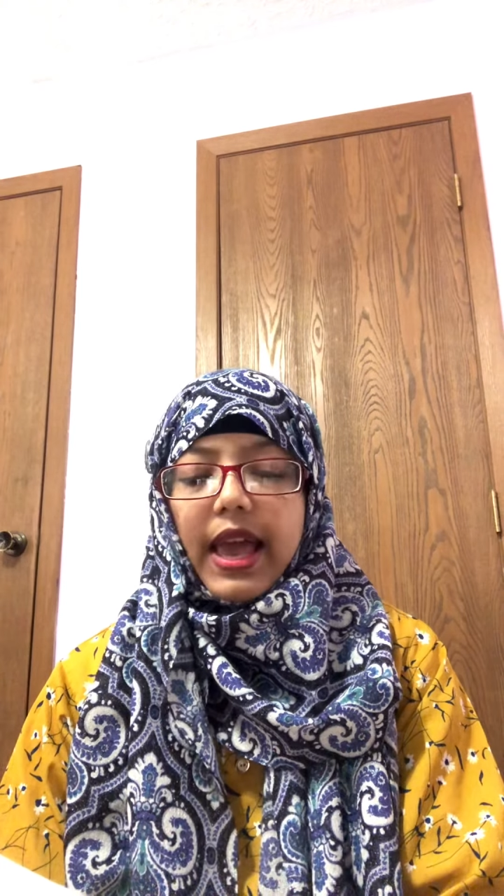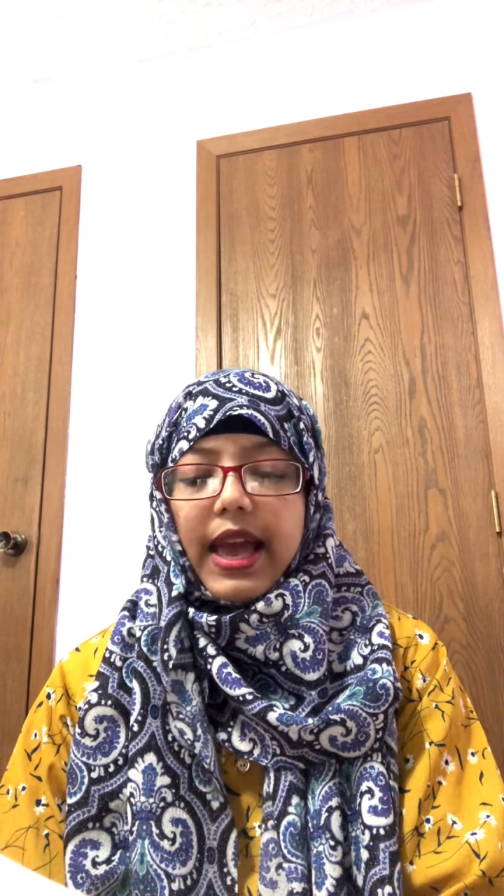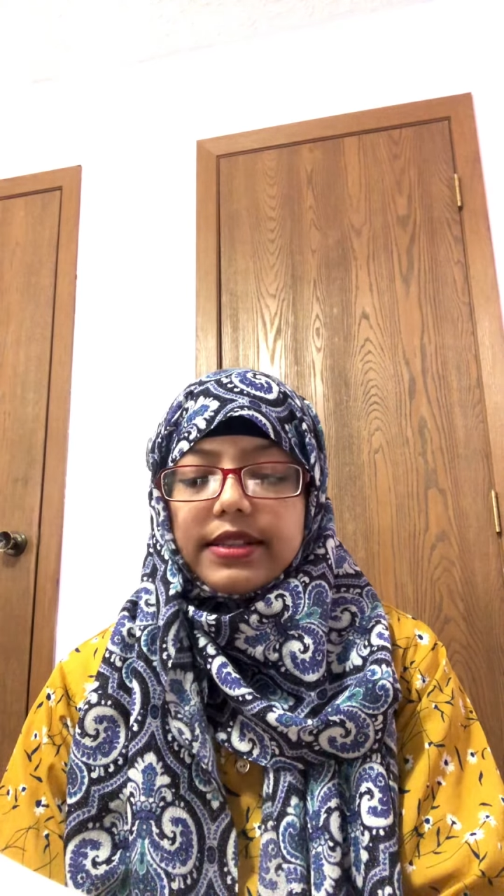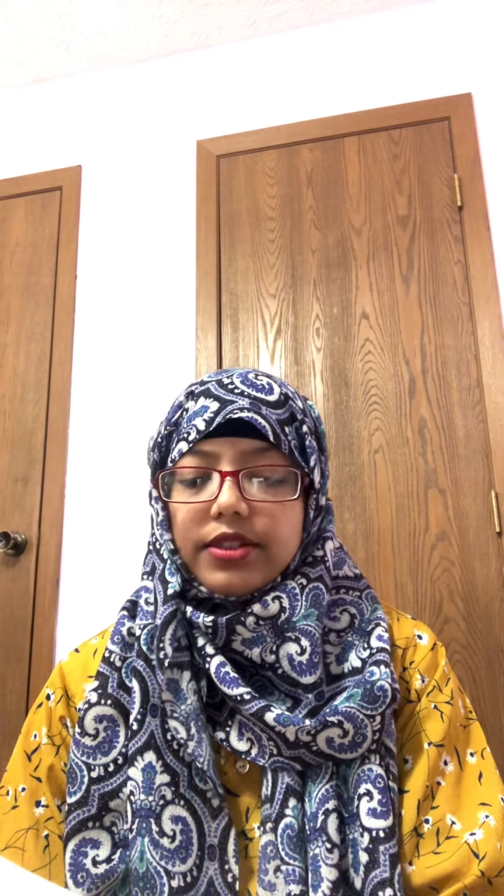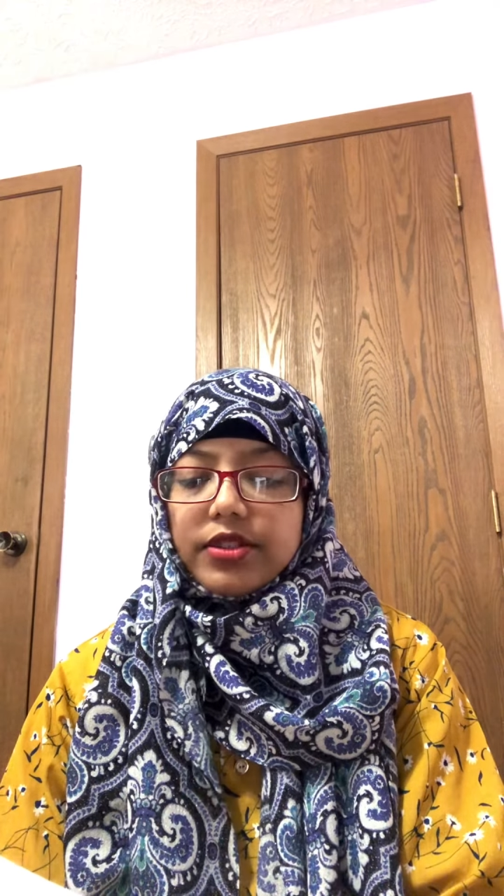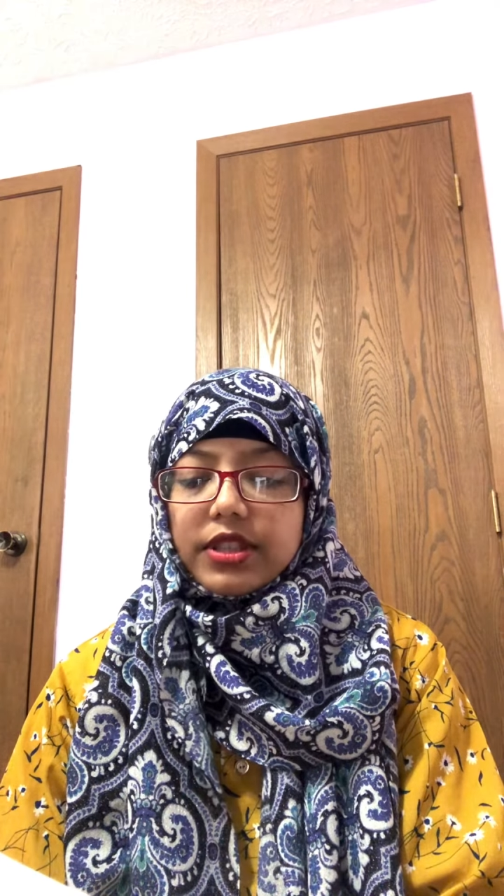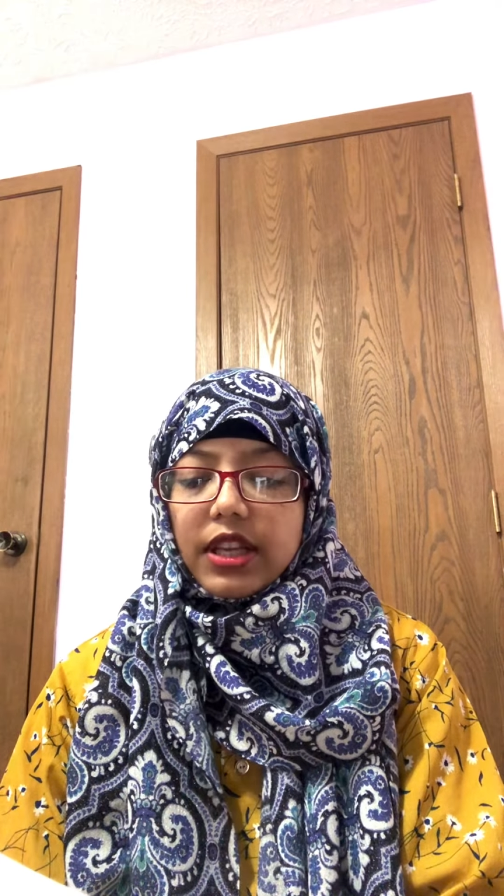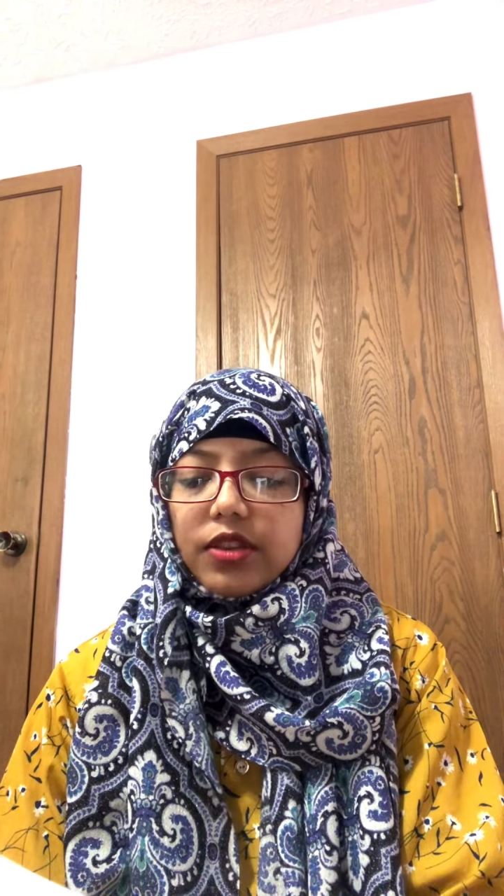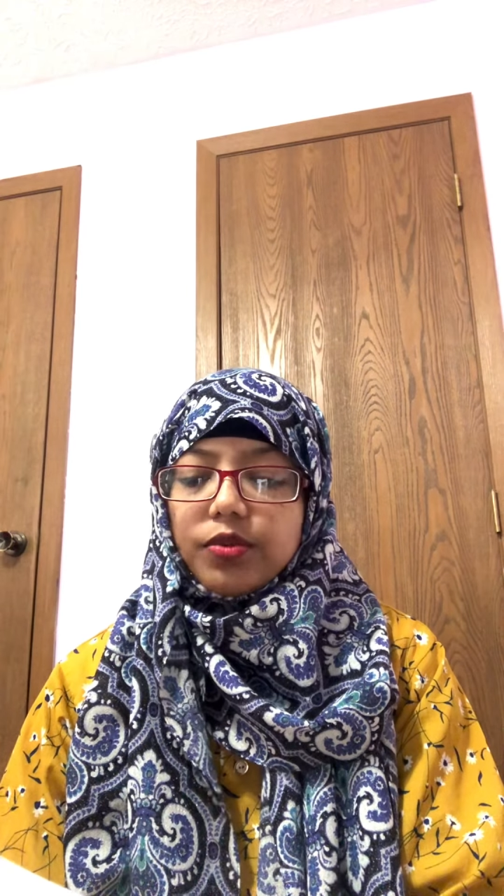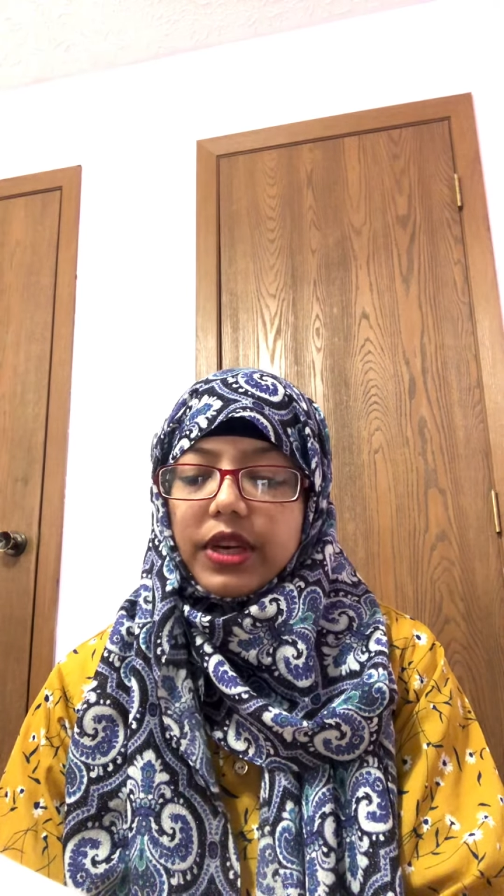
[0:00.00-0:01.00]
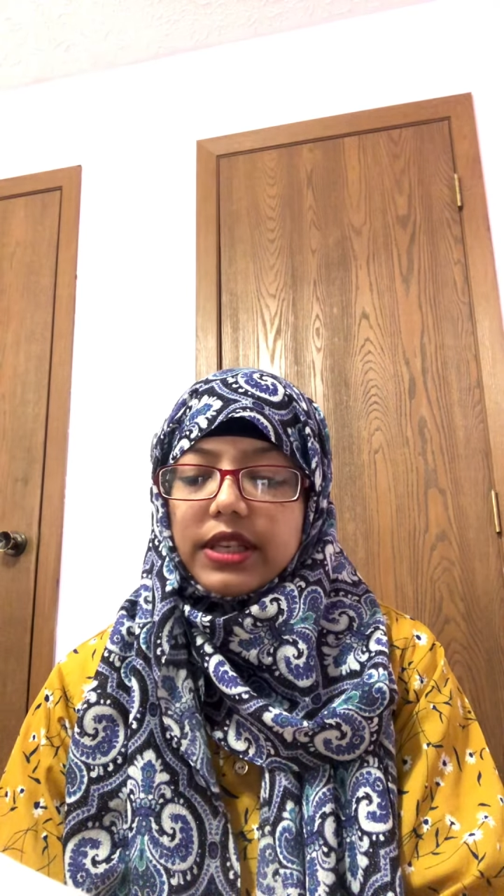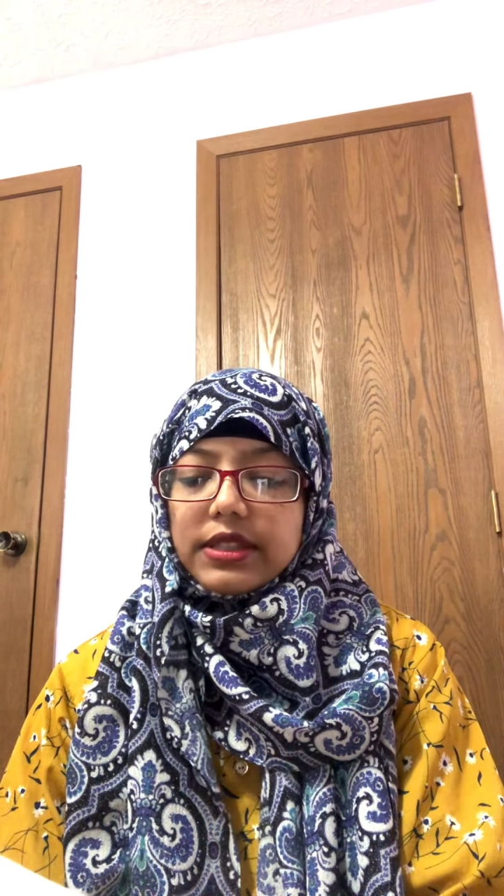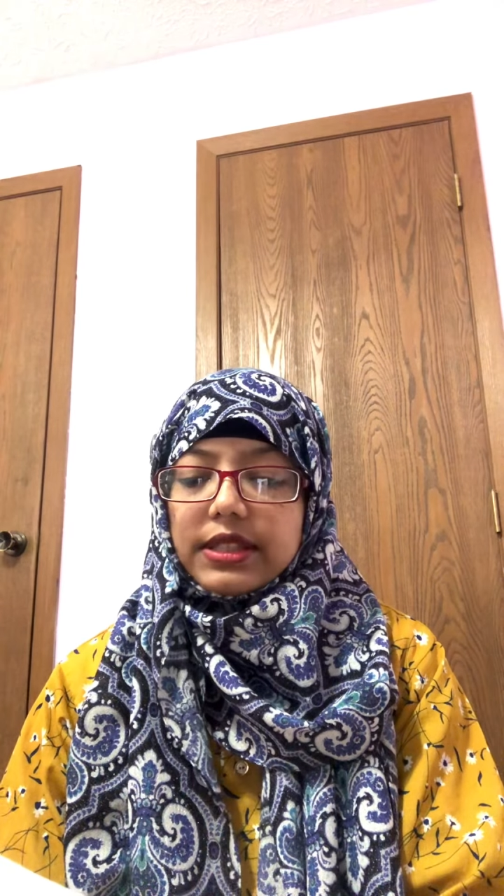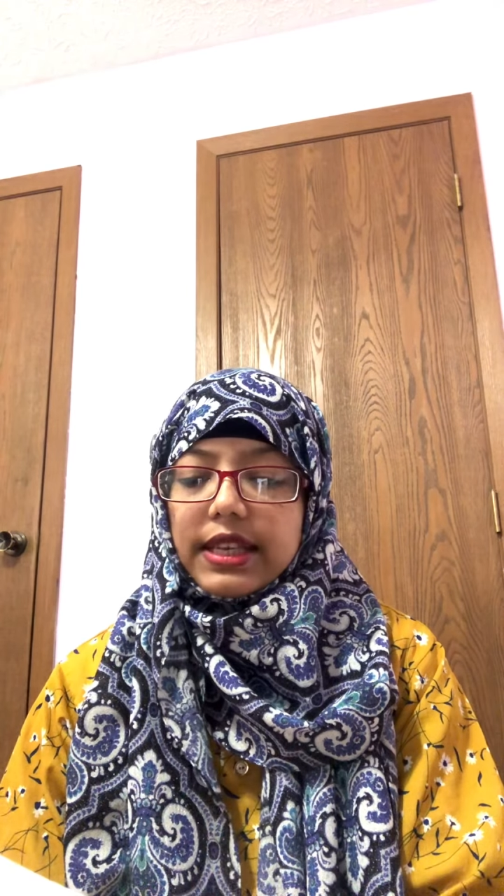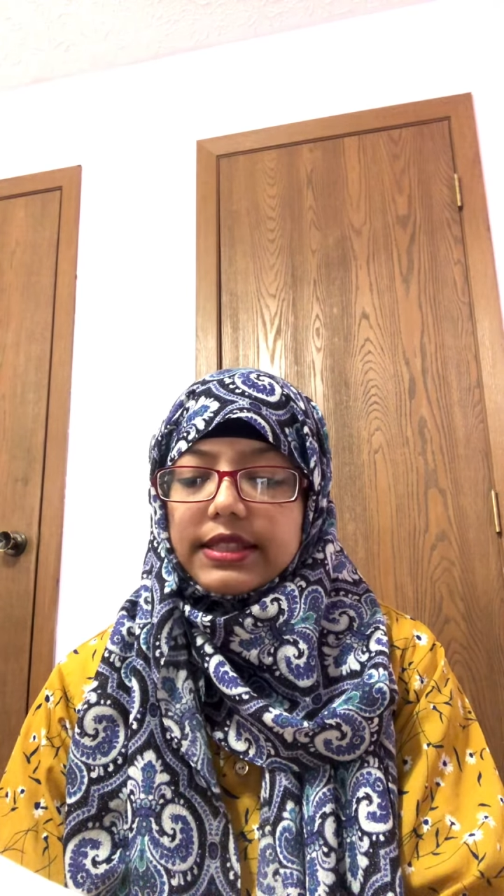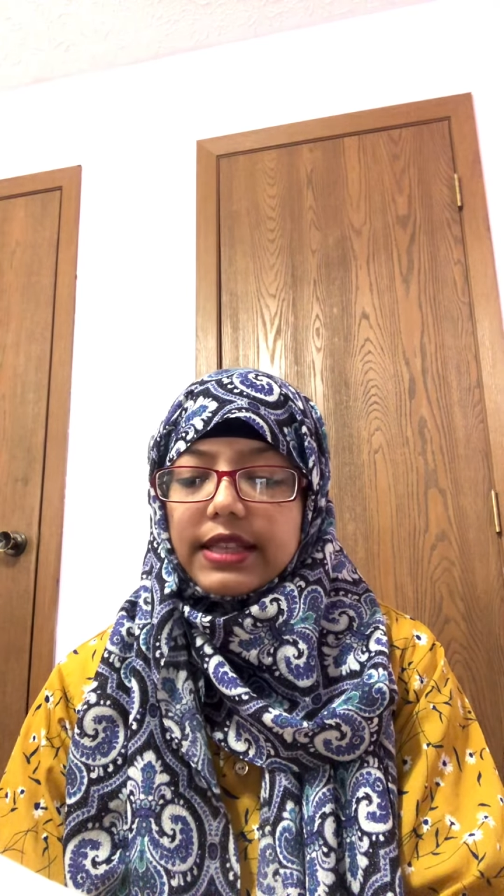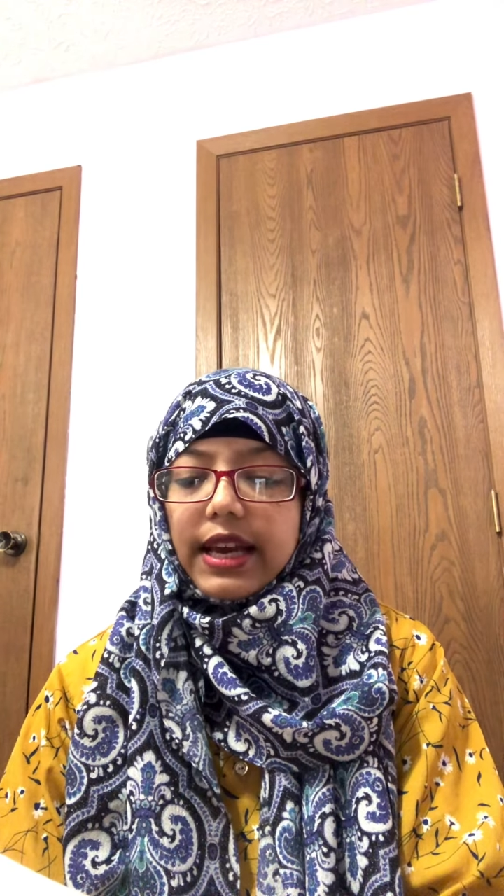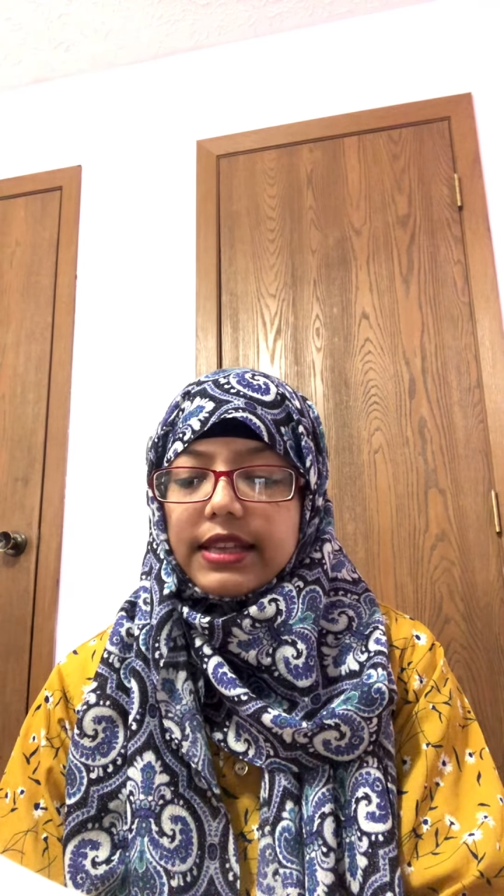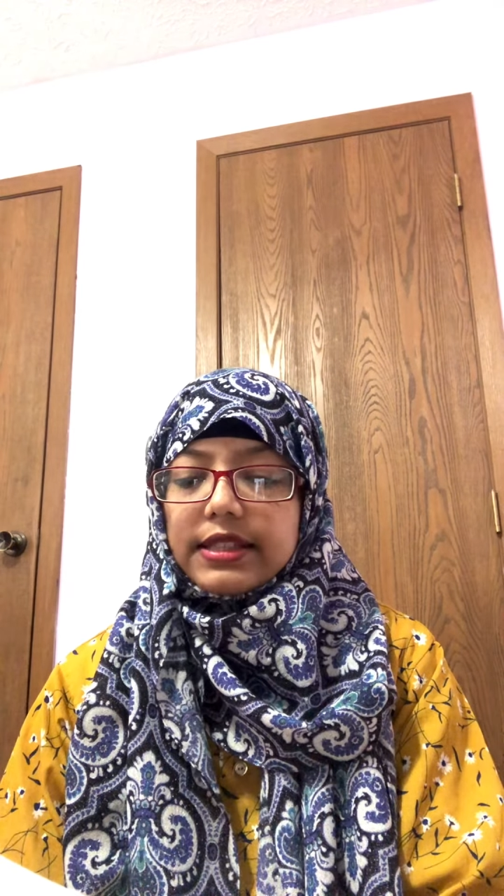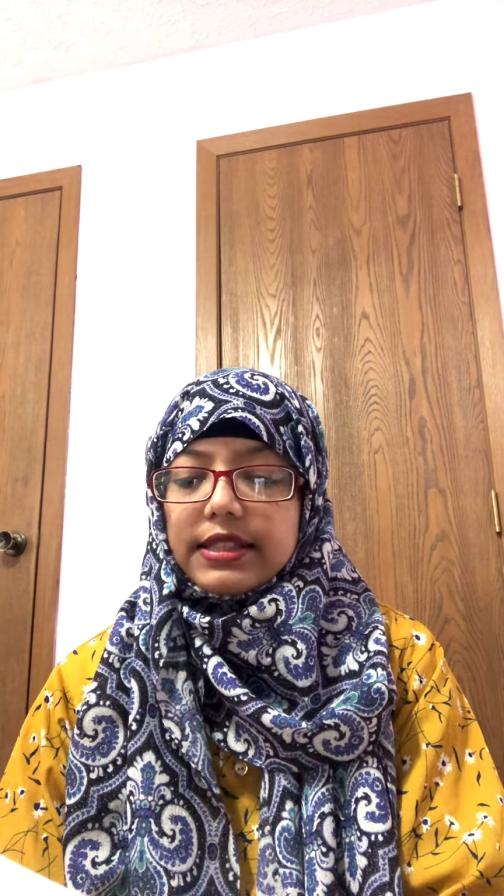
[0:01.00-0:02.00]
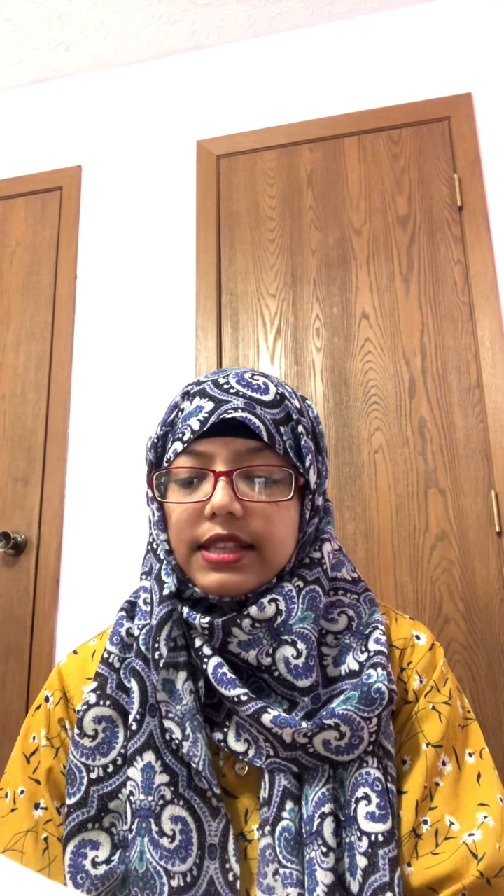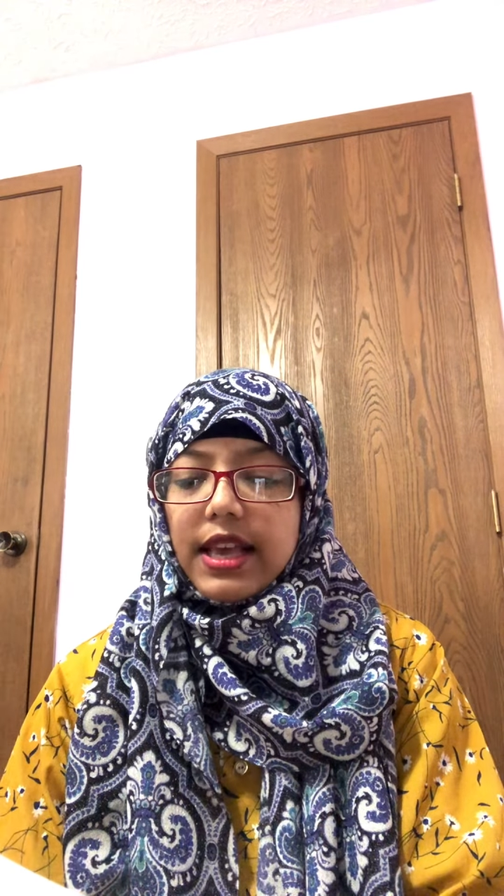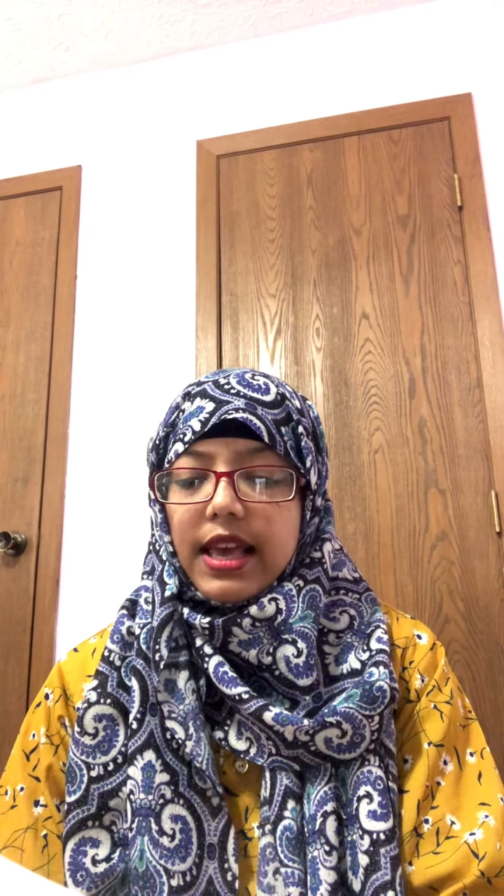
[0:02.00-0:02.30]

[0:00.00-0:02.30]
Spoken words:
As a result, we can say size